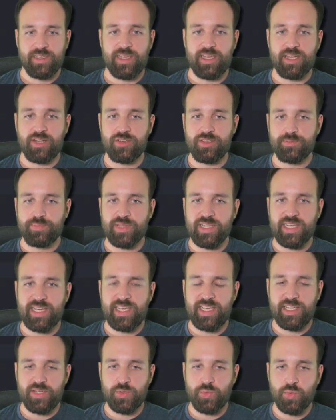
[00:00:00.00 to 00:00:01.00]
And on
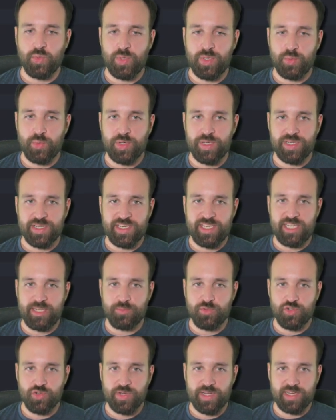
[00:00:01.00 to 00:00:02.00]
play, we want to keep
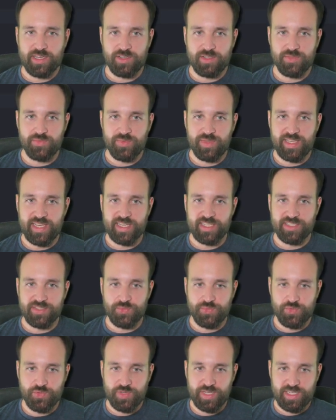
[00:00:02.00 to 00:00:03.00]
track of the
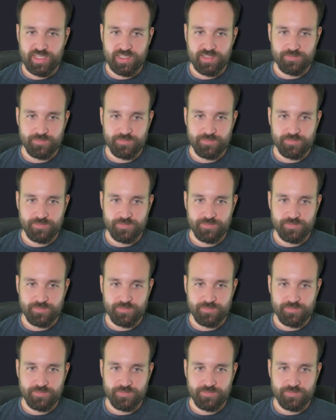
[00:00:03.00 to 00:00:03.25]
active track.